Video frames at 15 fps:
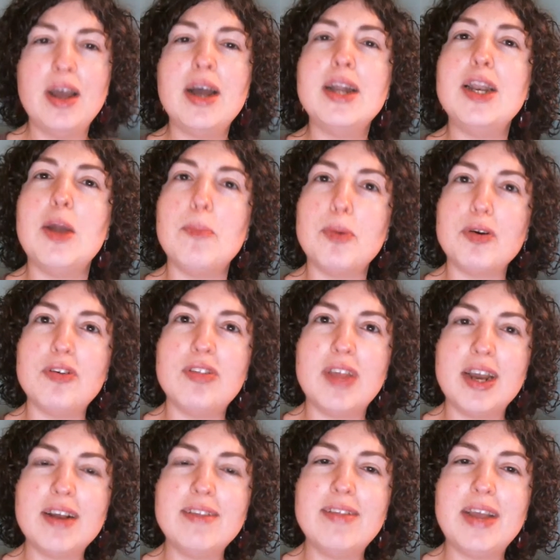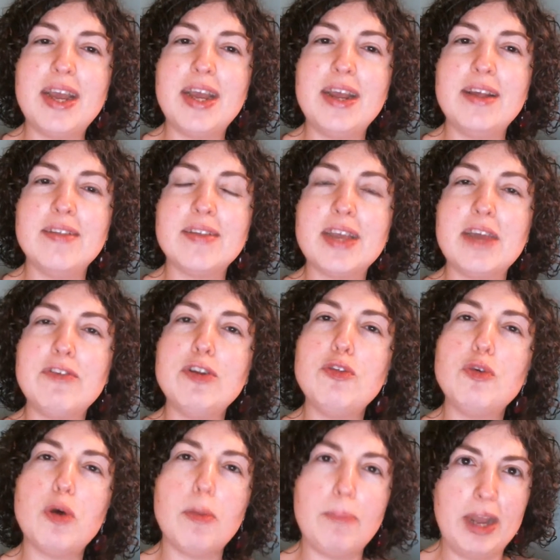Number six is give it
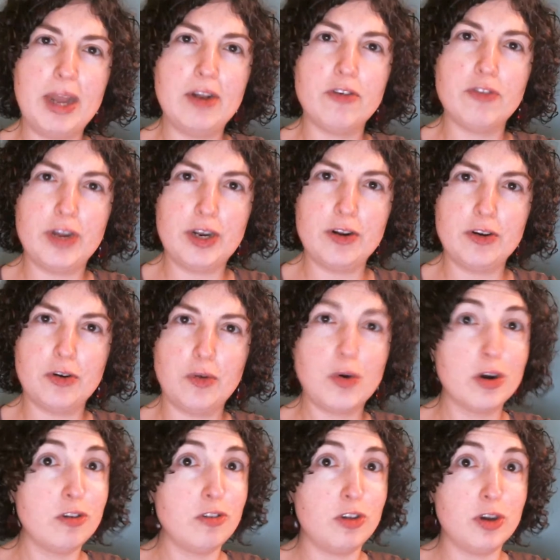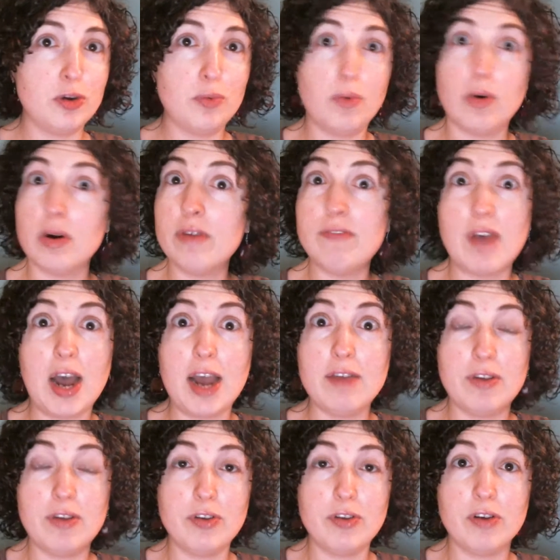to a beta reader or two or five
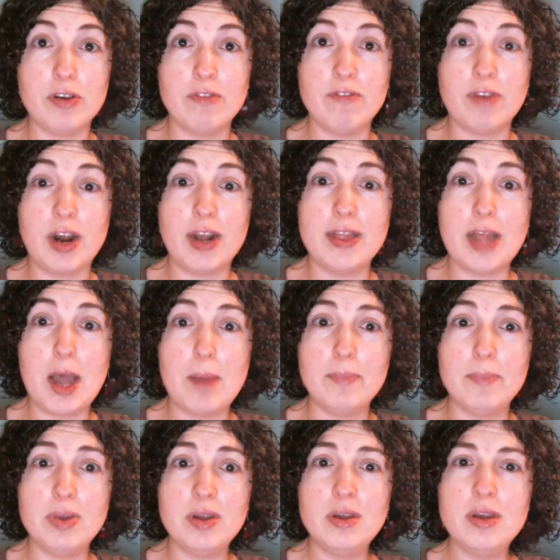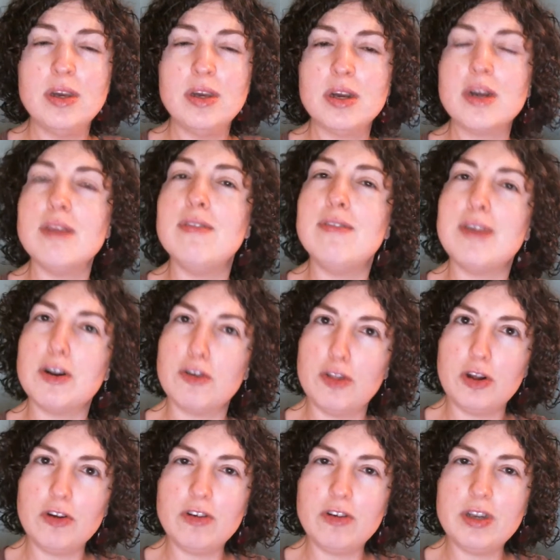if you can find them. Consider
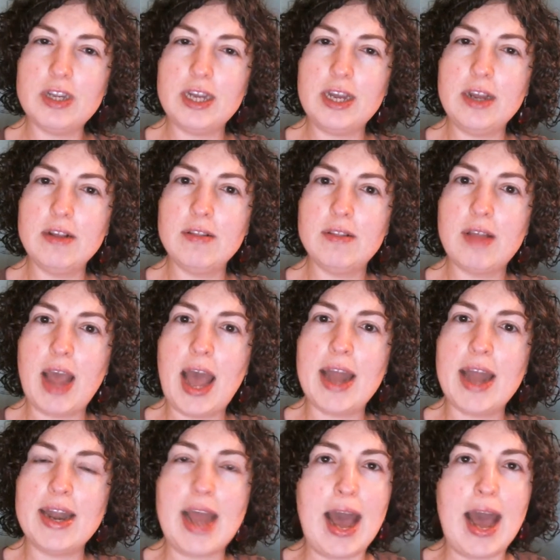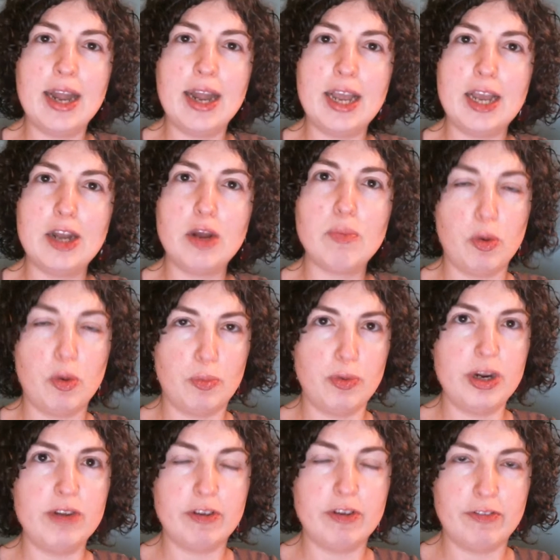their critiques and add in
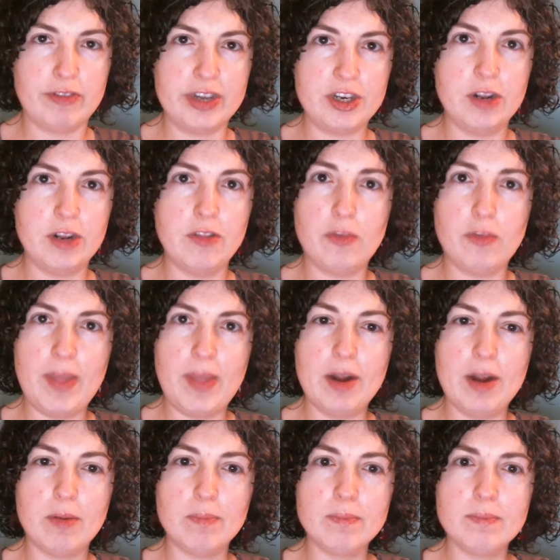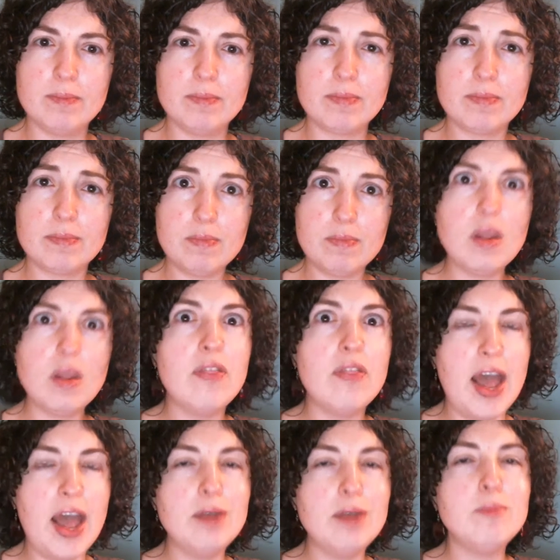appropriate revisions from there.
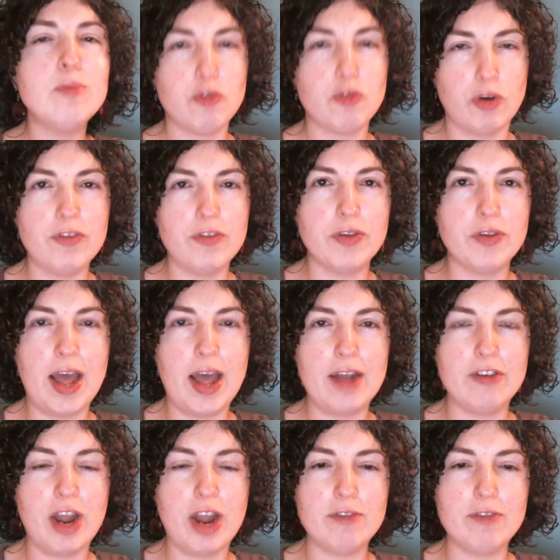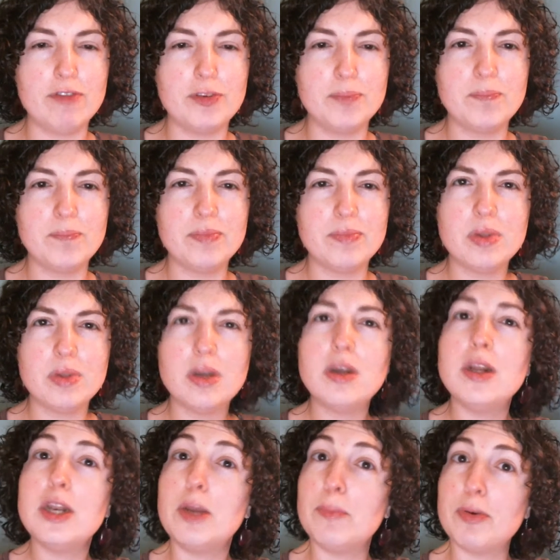Then review that draft.
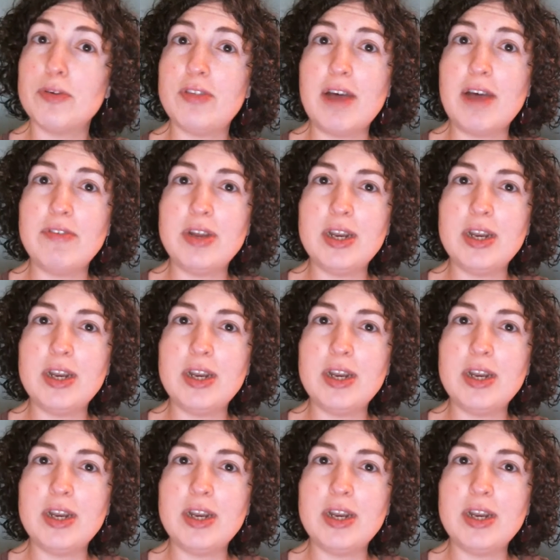Number seven